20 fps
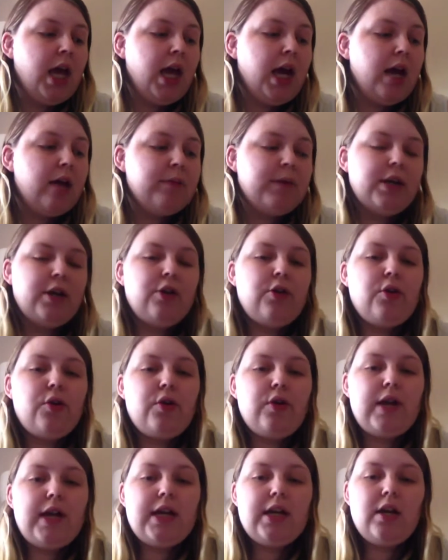going to go
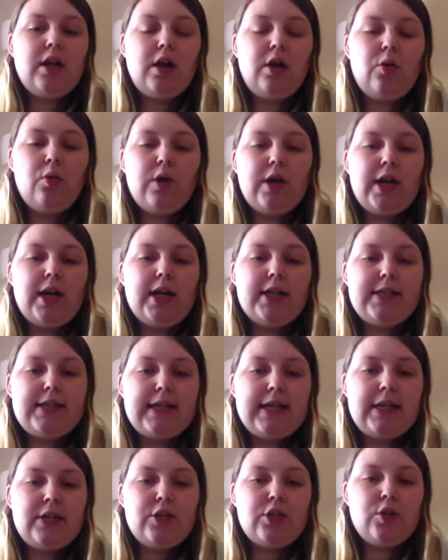in order
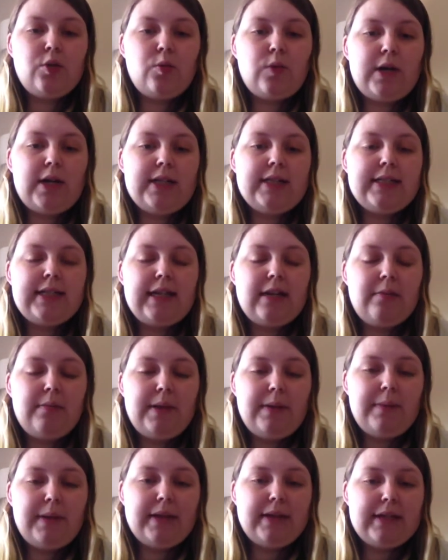10 to 1, 10
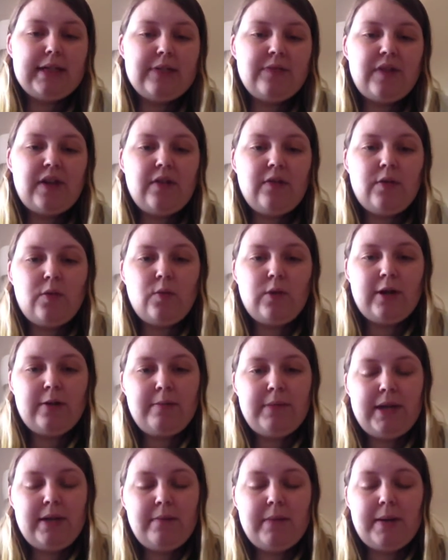being my least favourite, 1
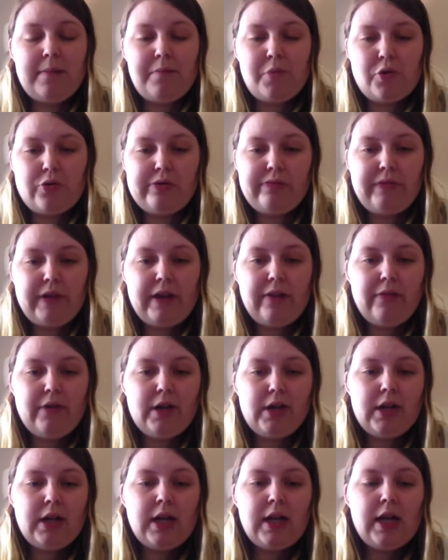being my most
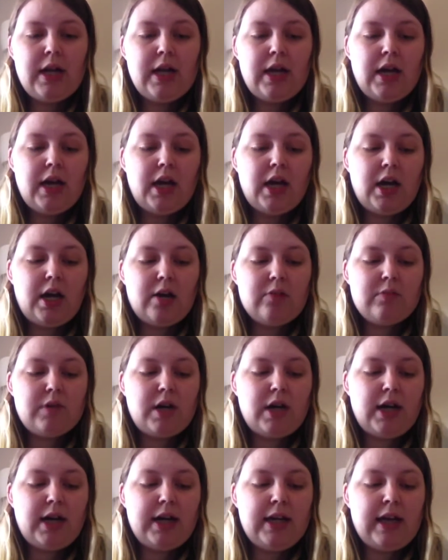favourite.
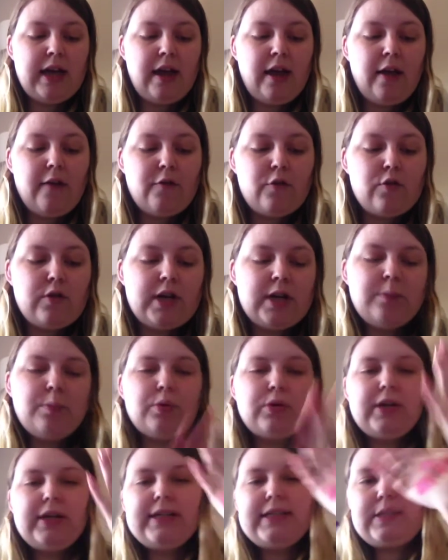I have already
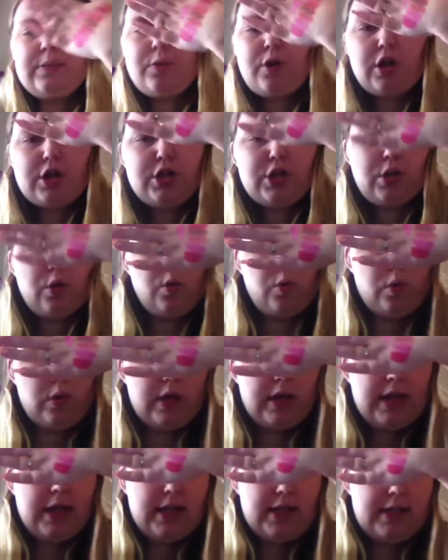pre-swatched all the
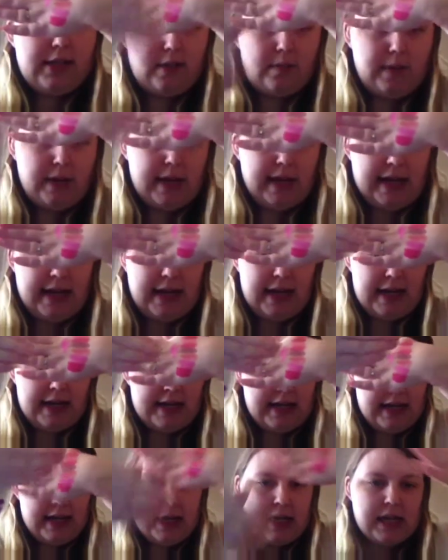colours on my hand
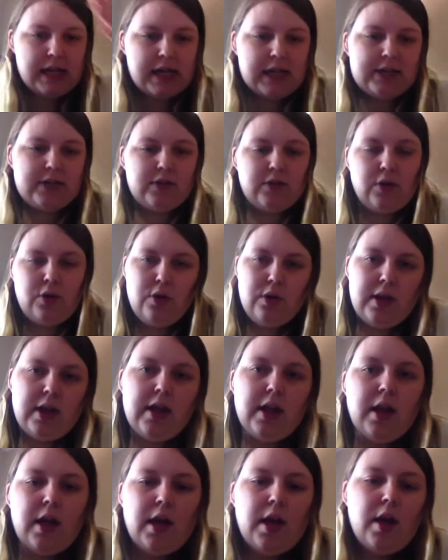here so
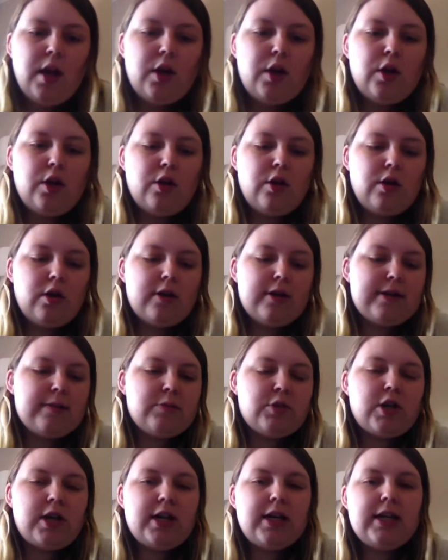that, you know, because I'm
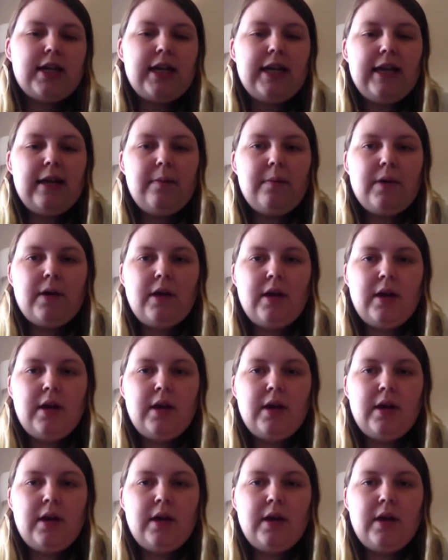trying to keep